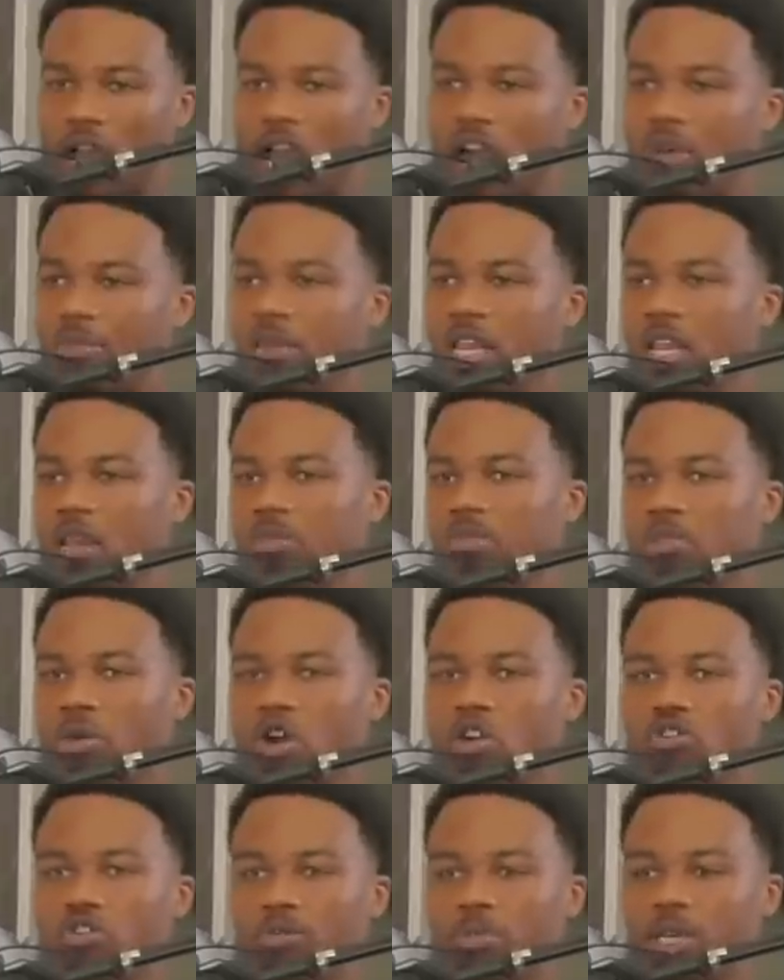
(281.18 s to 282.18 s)
I mean
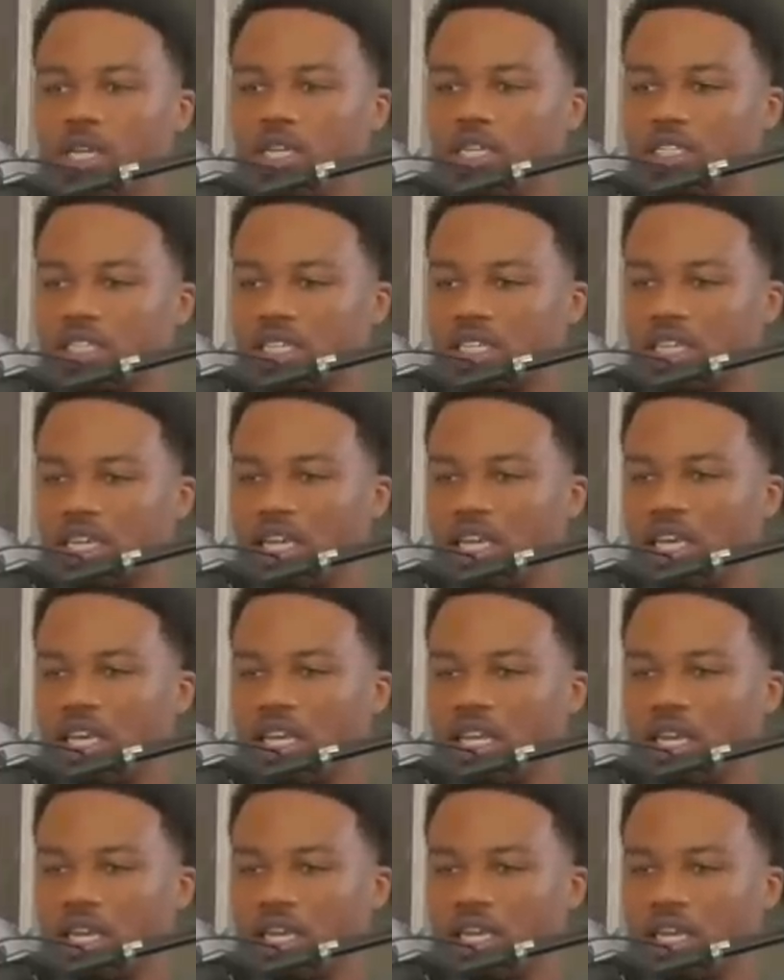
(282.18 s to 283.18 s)
both, because at the end
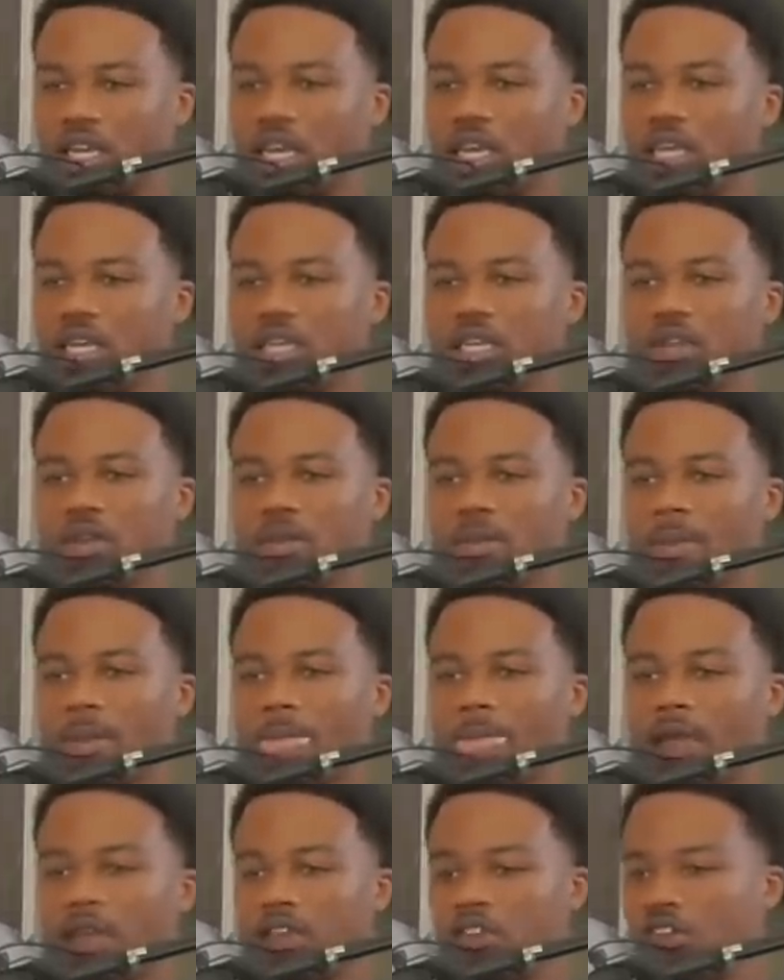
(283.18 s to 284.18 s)
of the day,
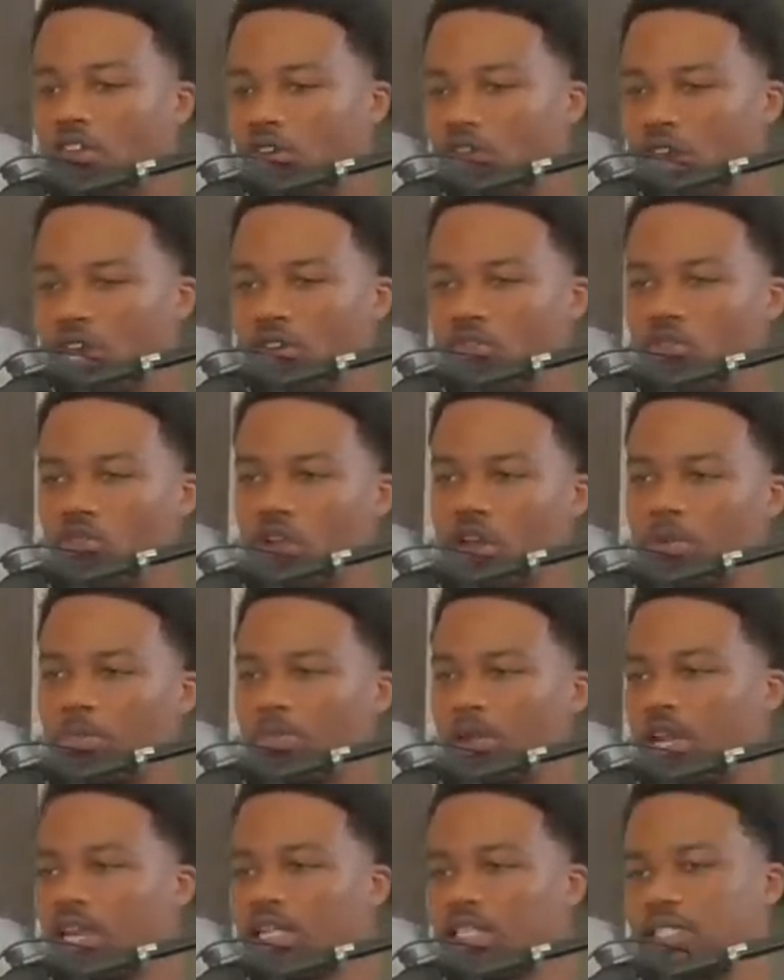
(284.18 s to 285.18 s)
you don't never want to
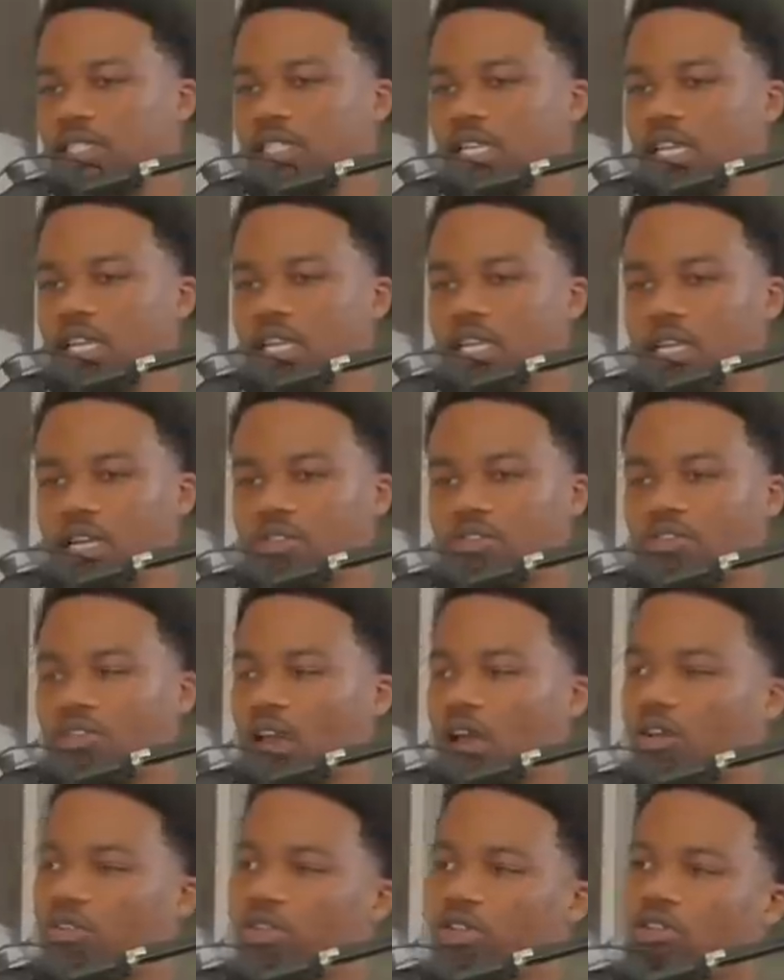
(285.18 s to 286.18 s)
plant a seed and the
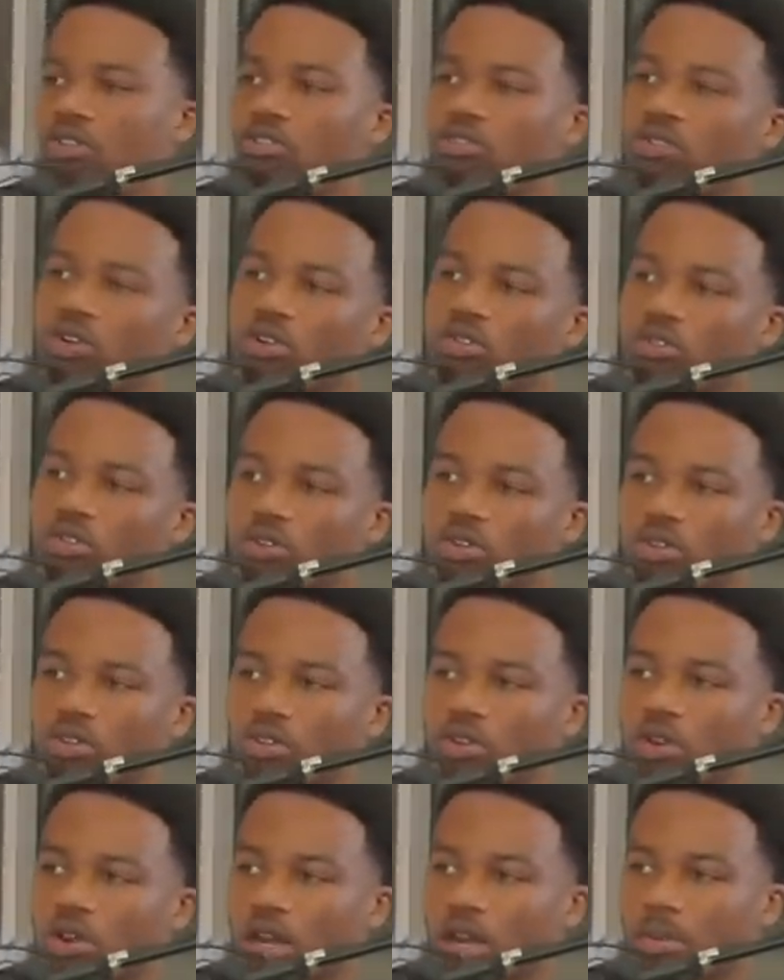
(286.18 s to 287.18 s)
flower don't grow.
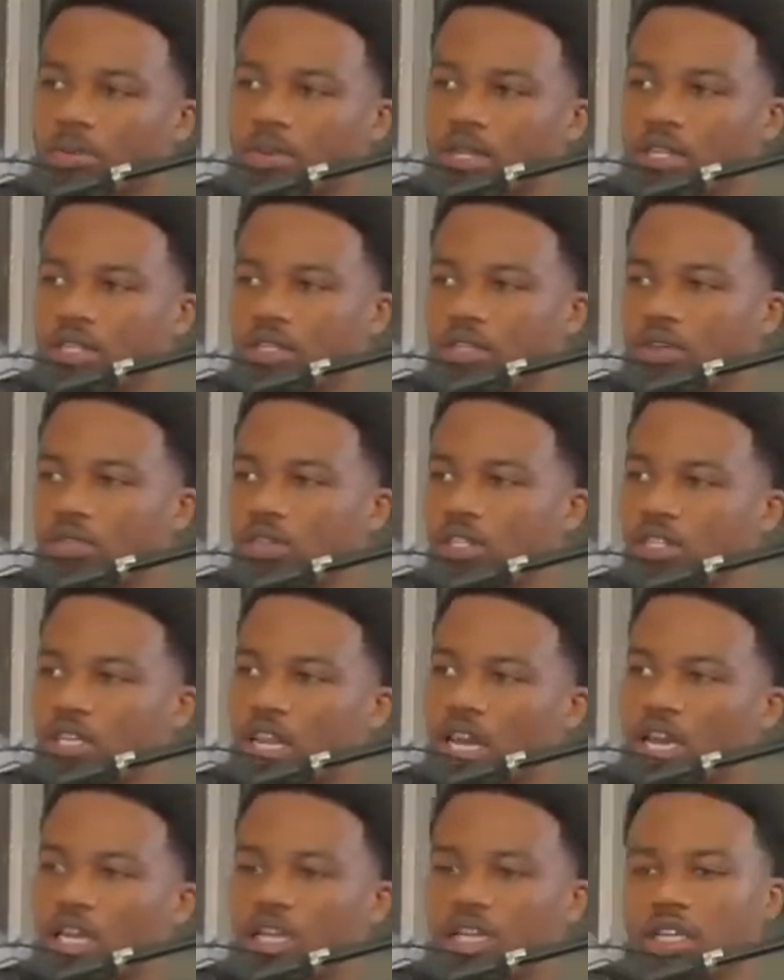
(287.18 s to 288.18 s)
You know what I mean? So mm. it's
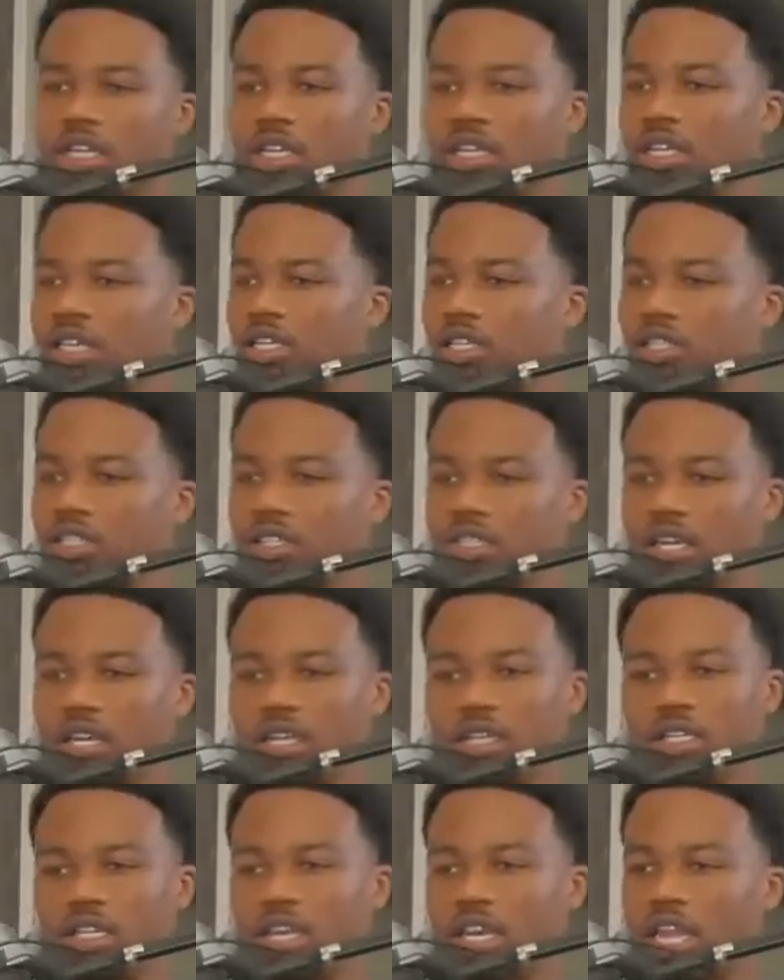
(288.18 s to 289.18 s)
like
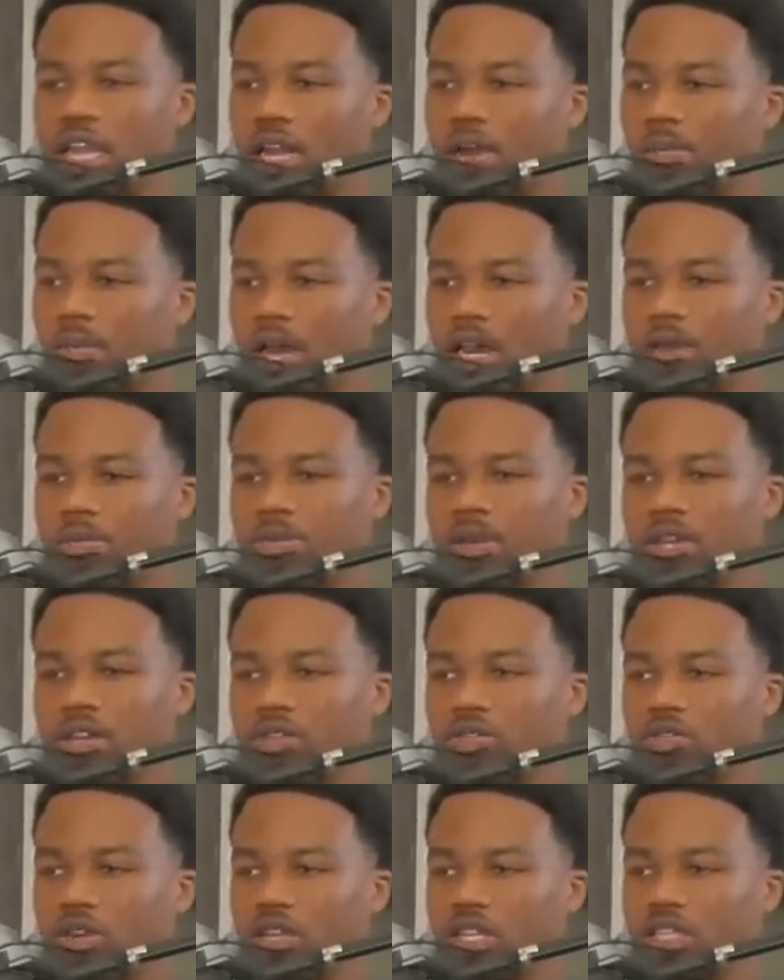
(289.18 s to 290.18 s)
shit. The nigga might have been
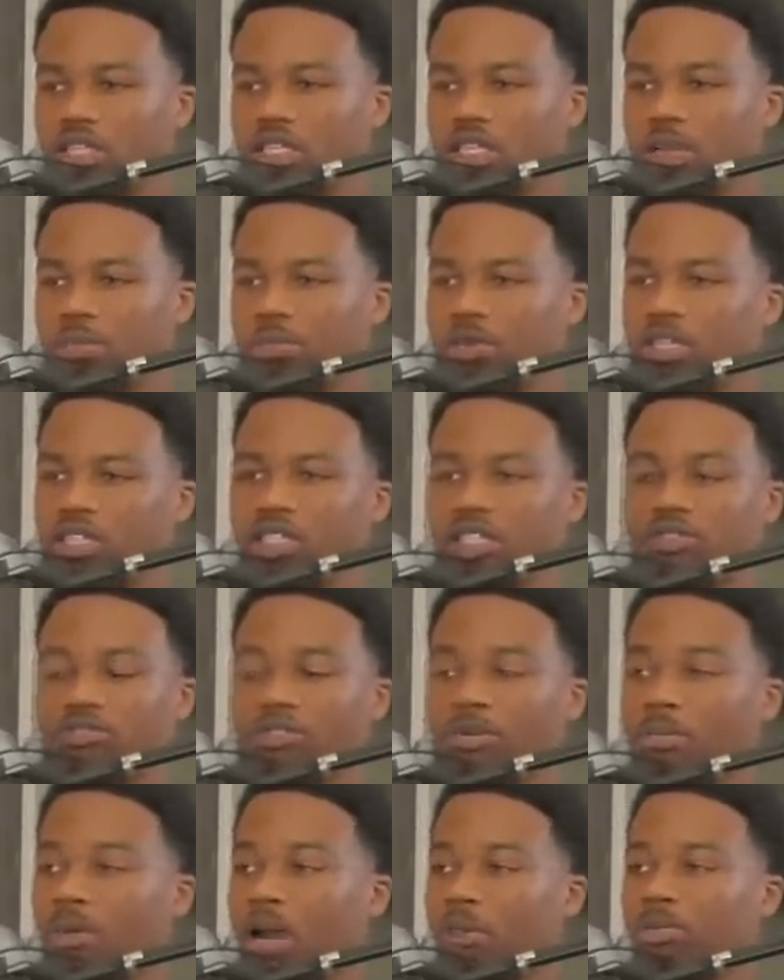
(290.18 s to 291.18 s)
doing this shit, but just
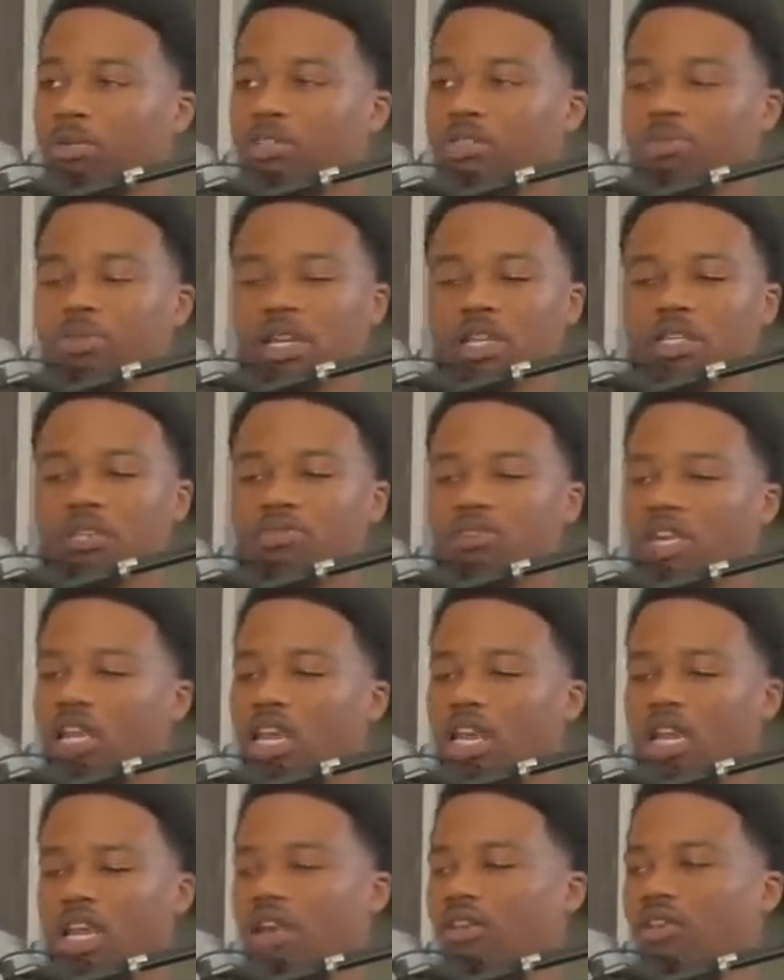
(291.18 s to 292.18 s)
from my perspective, he
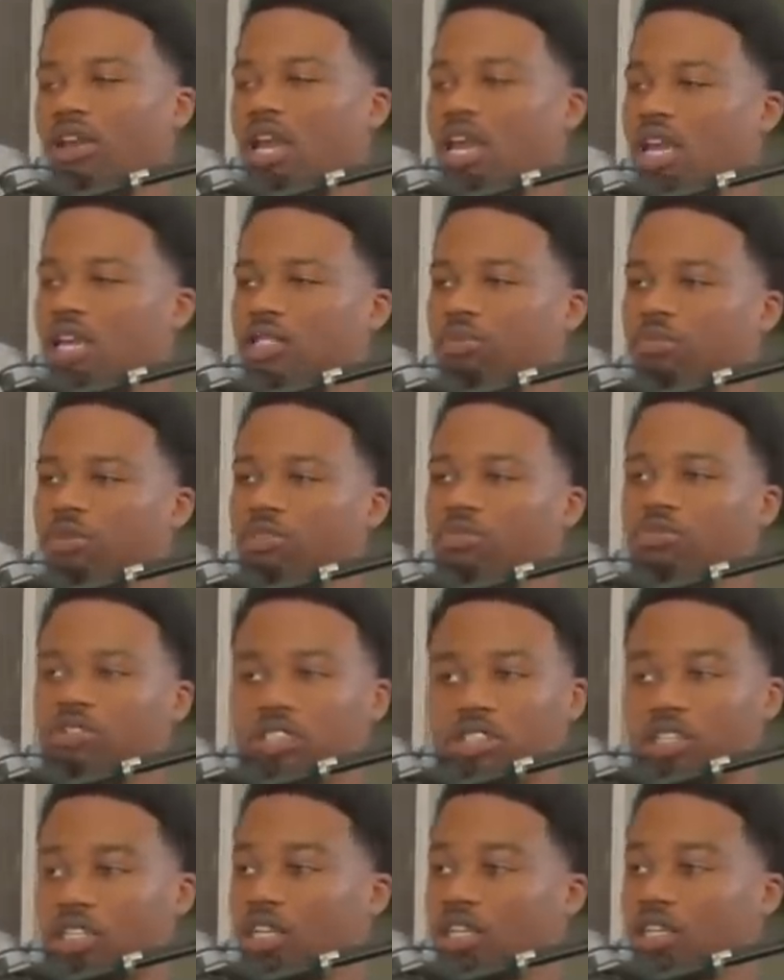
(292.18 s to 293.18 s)
ain't never asked me for
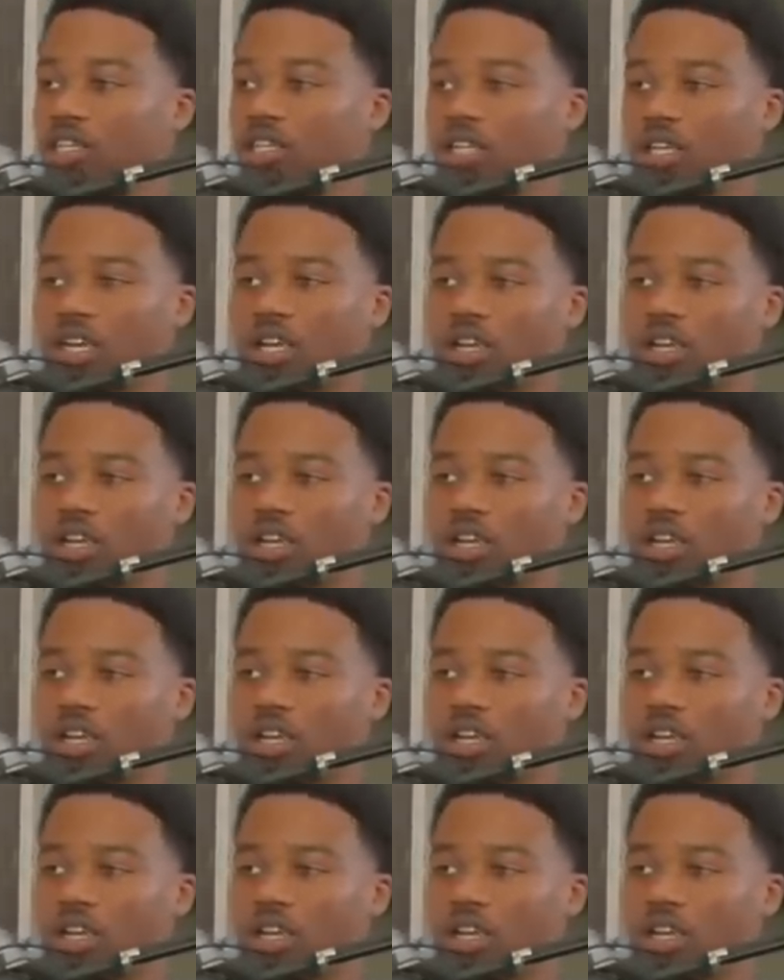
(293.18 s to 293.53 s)
shit.